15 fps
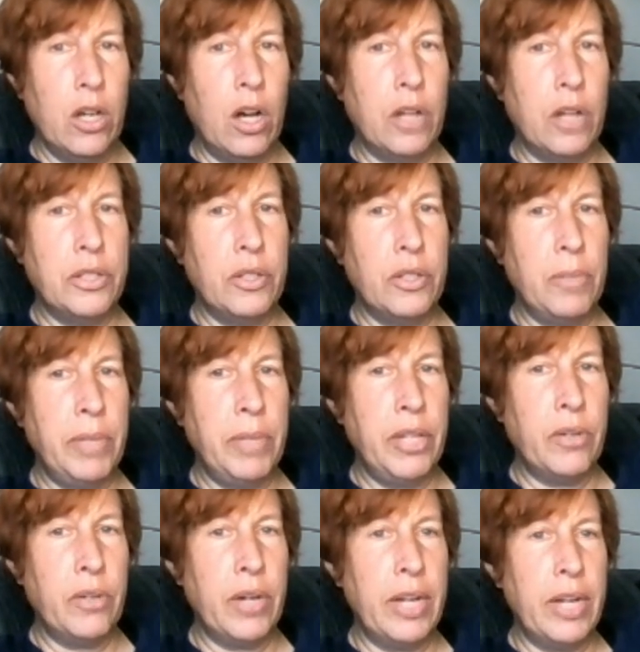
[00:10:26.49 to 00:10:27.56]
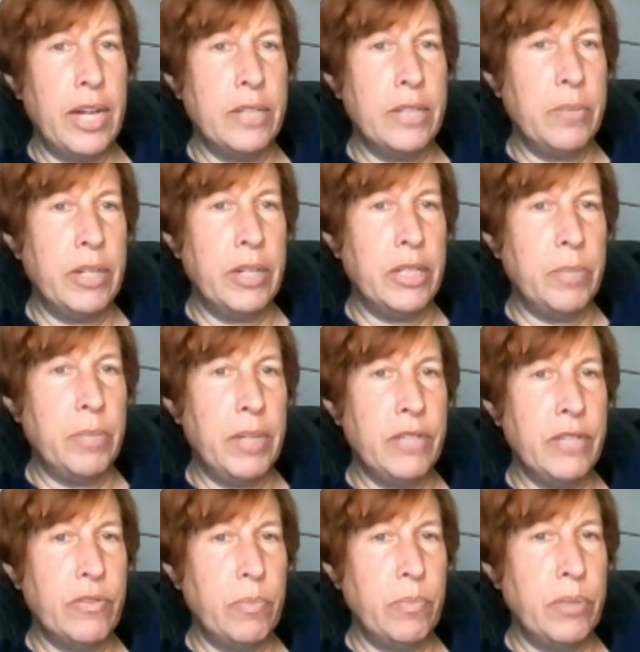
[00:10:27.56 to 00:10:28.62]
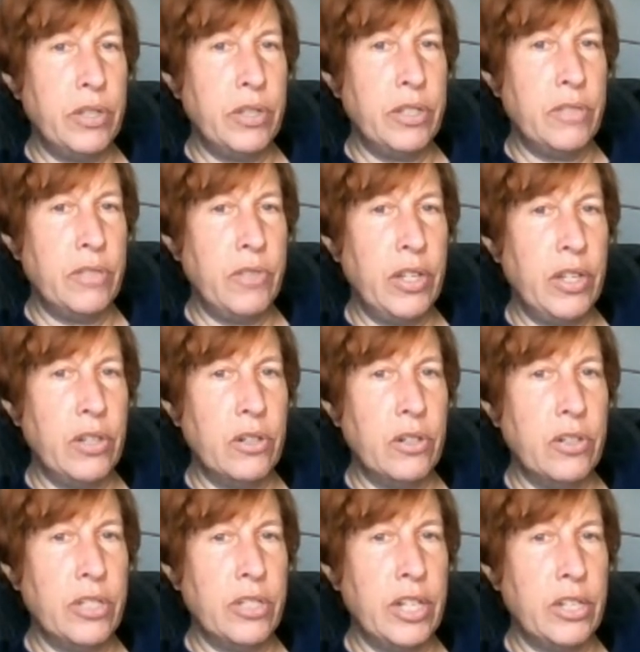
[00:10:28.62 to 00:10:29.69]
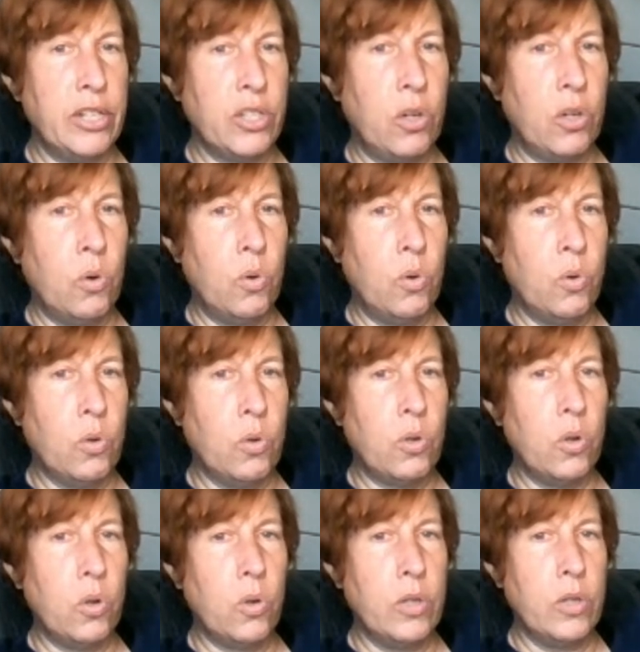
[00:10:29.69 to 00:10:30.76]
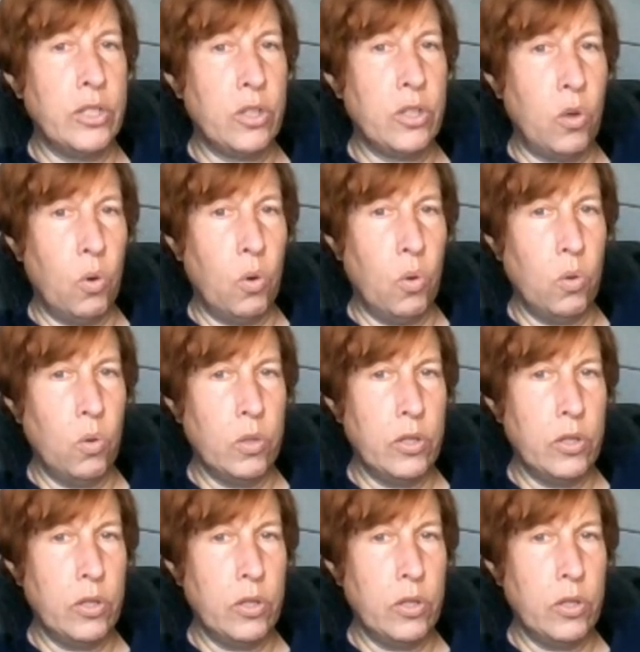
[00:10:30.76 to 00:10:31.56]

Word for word: Also, the meteorite has been in space for billions of years and its core, core is cold.